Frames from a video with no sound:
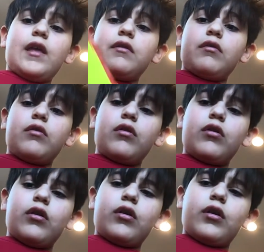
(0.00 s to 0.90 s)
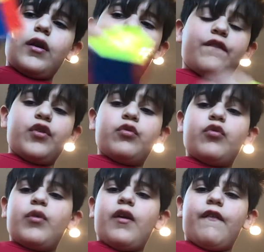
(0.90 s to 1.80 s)
And then
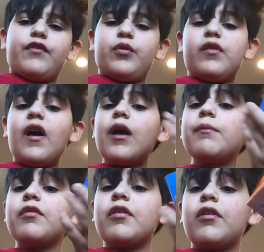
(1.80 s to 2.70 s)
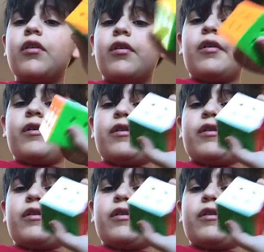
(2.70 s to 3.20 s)
if you do it a few times,